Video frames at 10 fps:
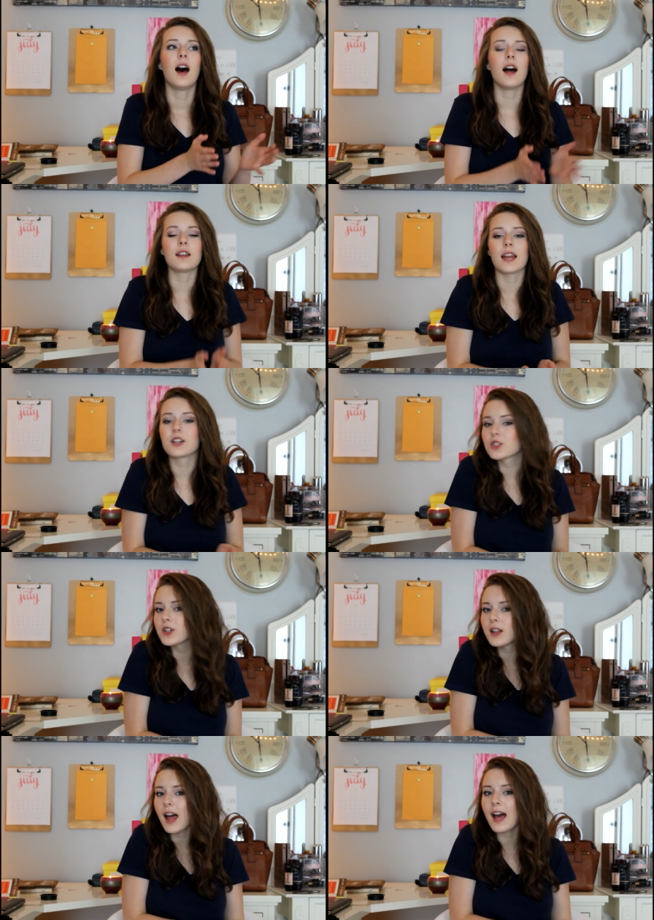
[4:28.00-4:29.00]
a
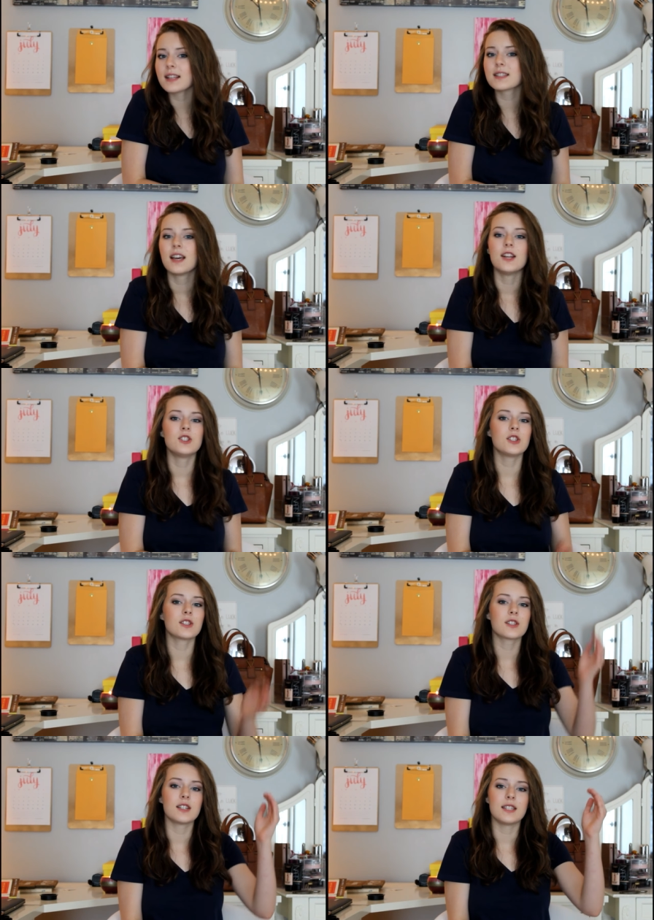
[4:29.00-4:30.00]
lecture class.
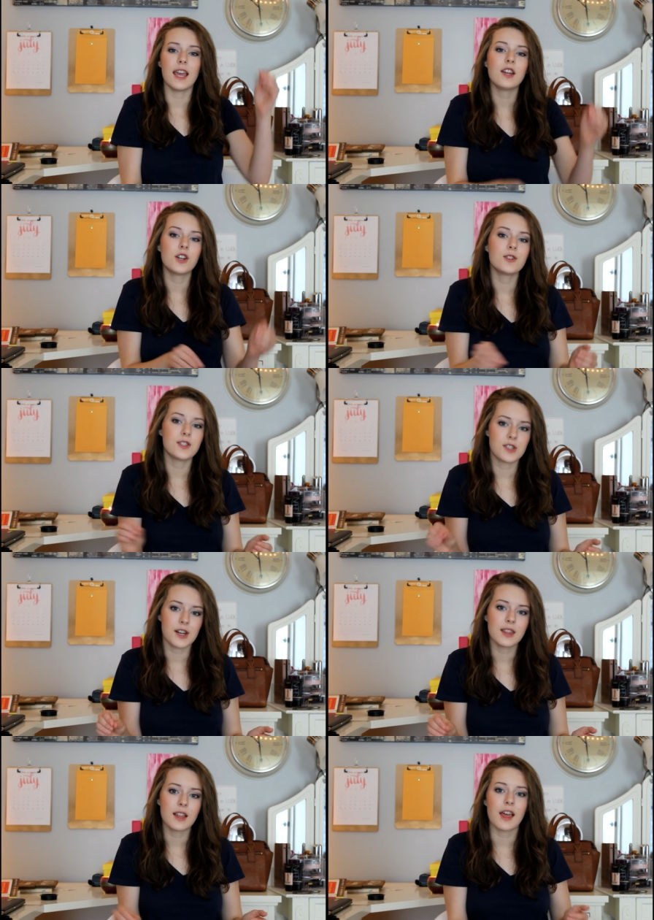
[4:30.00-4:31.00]
Just take notes
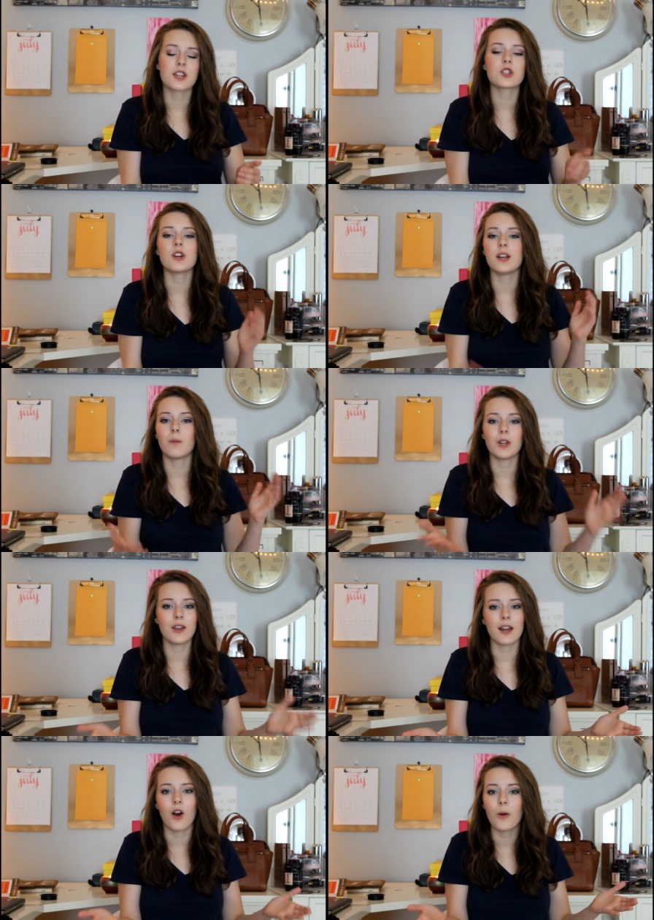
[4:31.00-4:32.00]
during the lecture, and when you
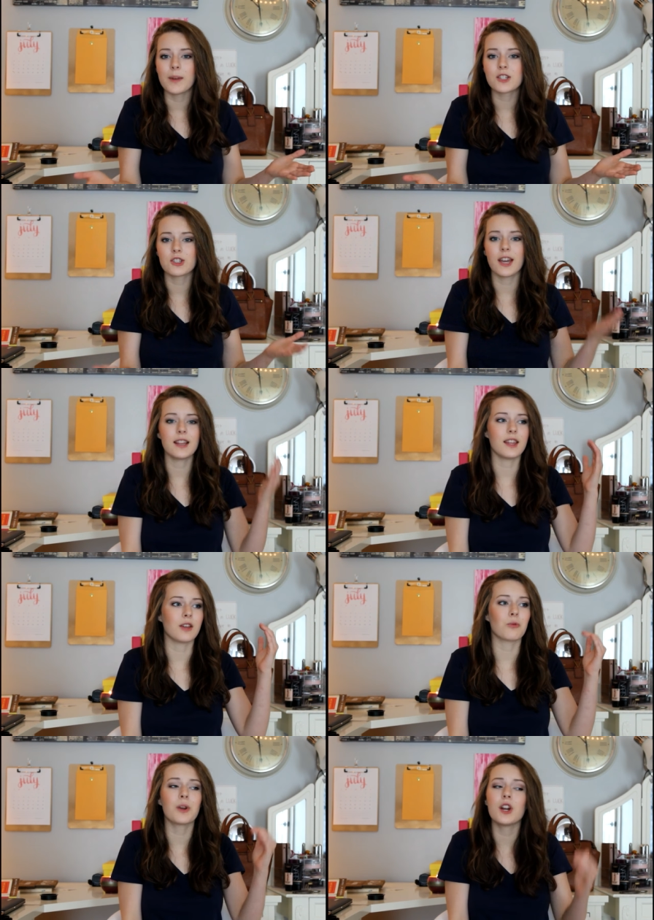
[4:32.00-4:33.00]
get home each night,
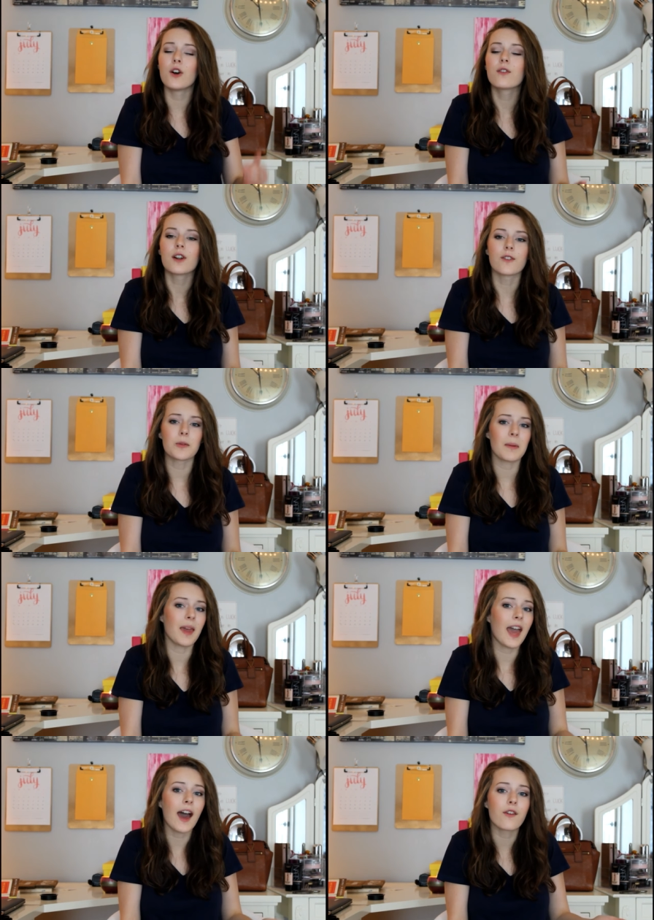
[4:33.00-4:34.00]
like read over it for maybe
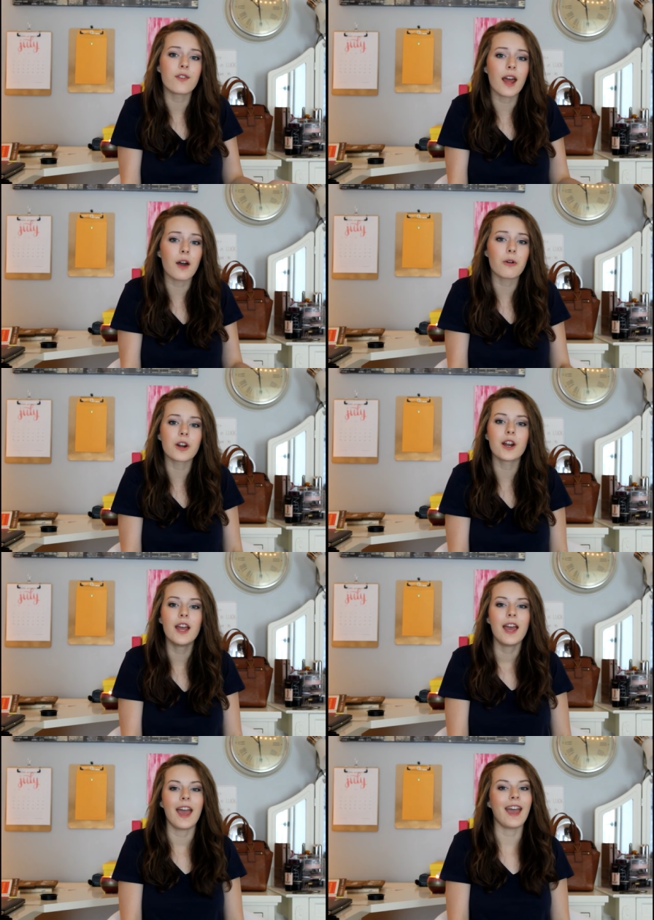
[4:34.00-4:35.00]
half an hour,
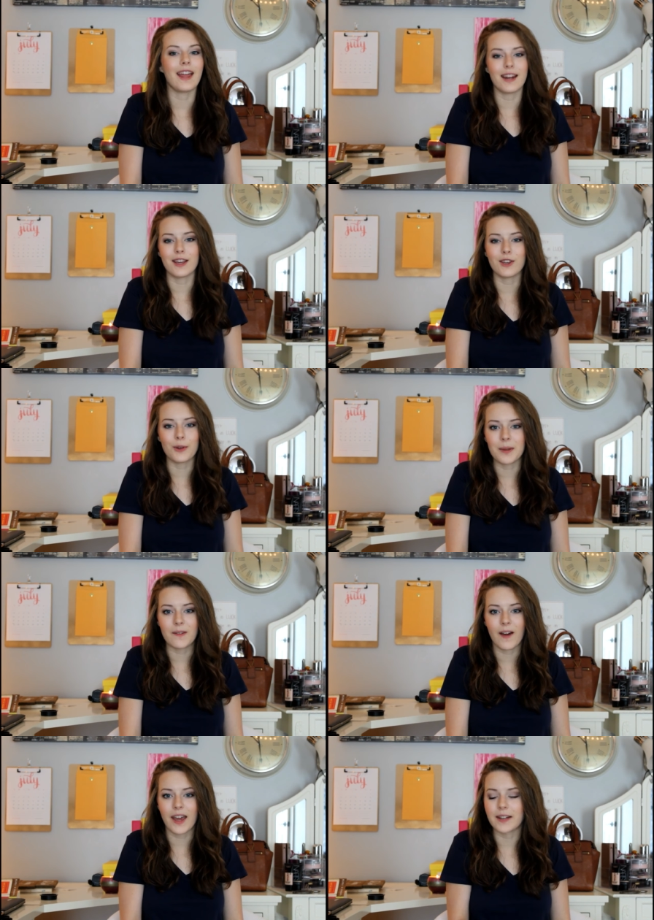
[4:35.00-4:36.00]
and you'll be
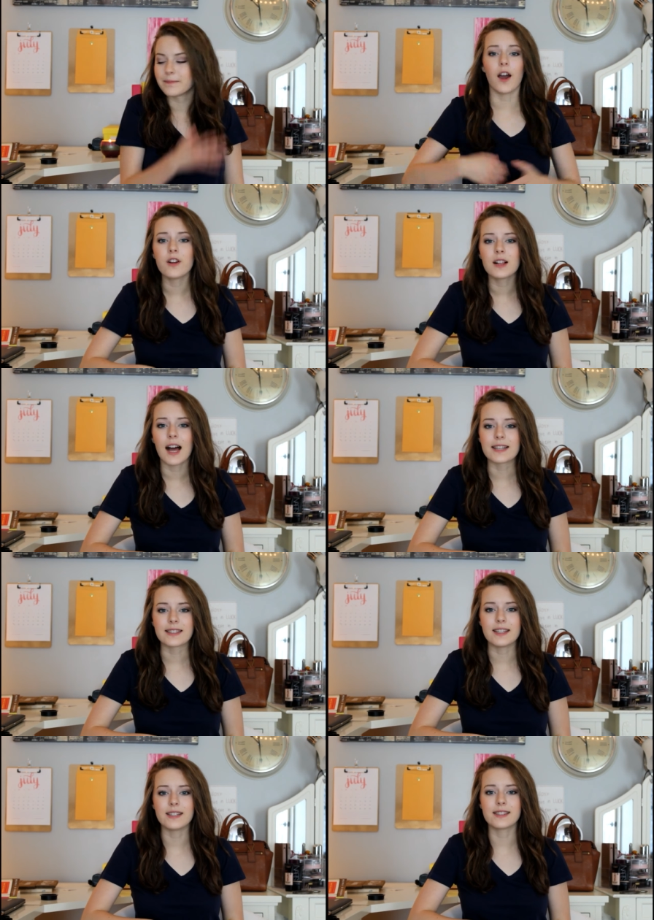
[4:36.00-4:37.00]
fine. Other
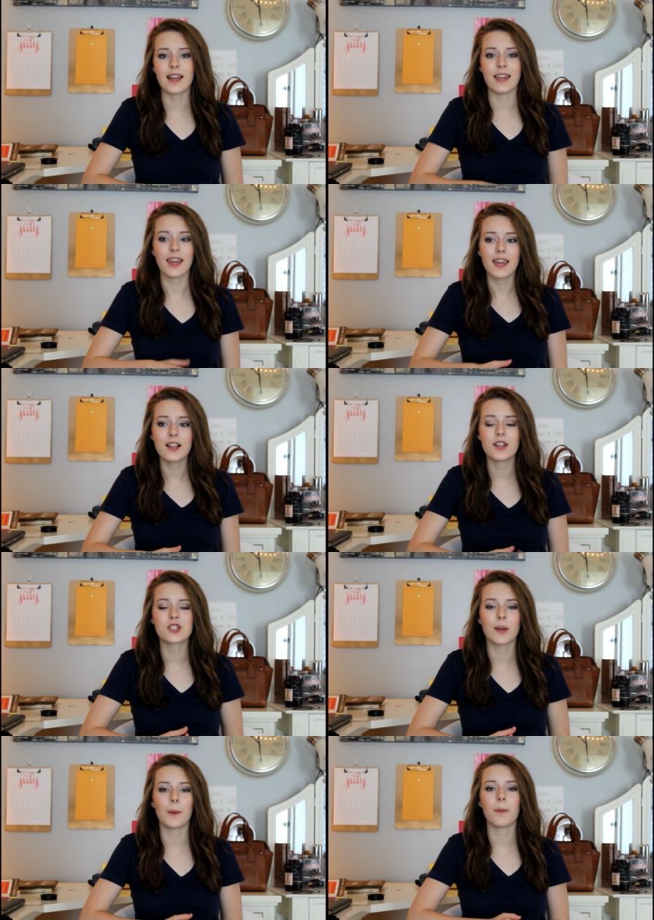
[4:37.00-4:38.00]
classes, like
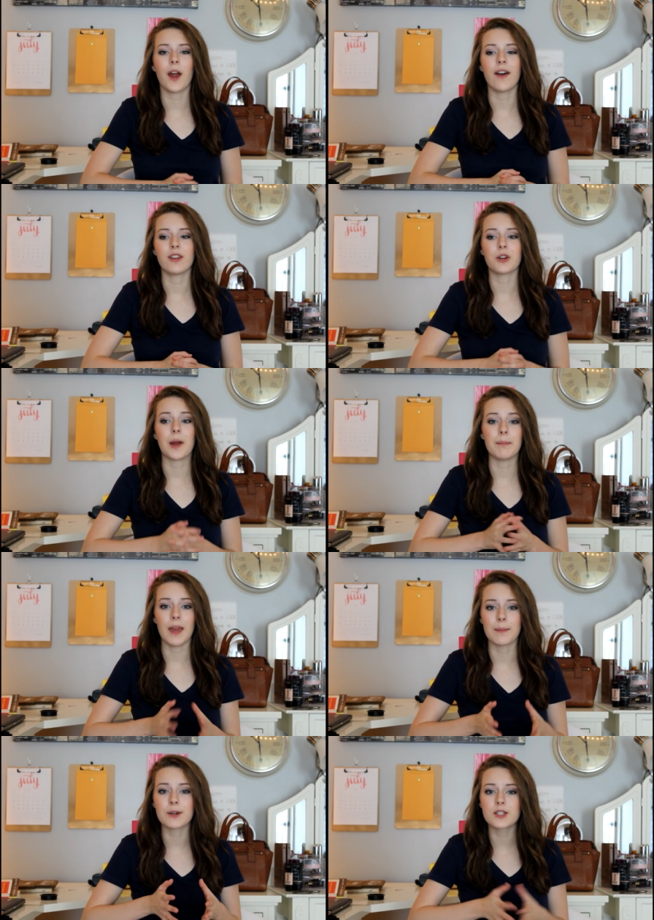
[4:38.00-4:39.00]
English, I remember having to write
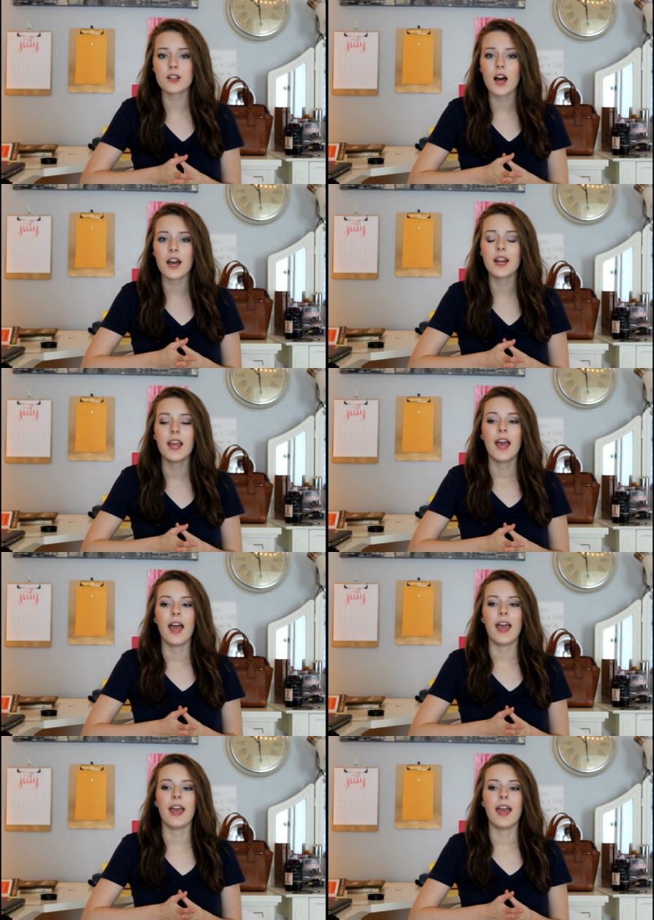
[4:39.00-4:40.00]
papers a lot,
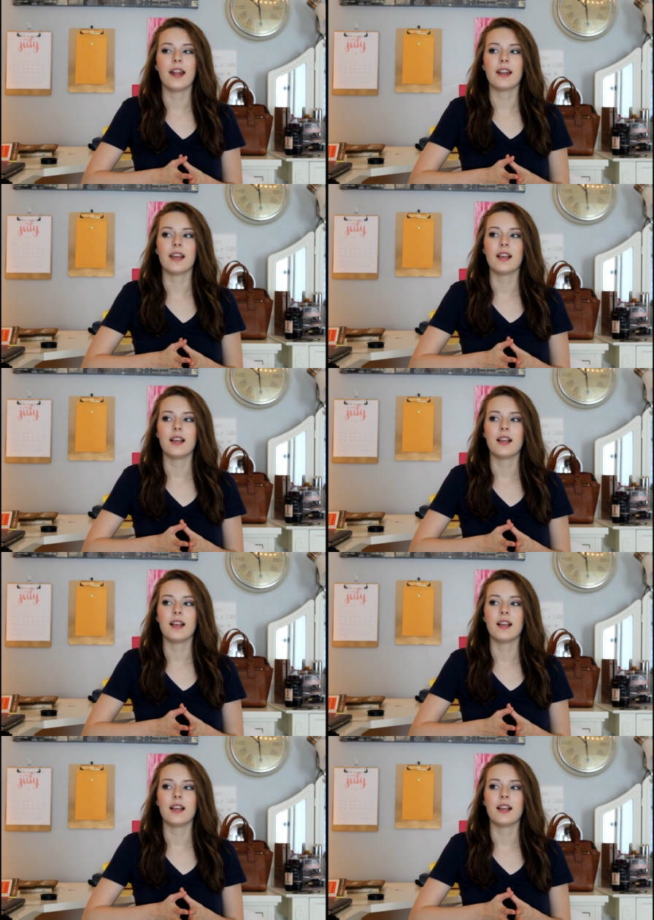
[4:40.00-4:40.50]
and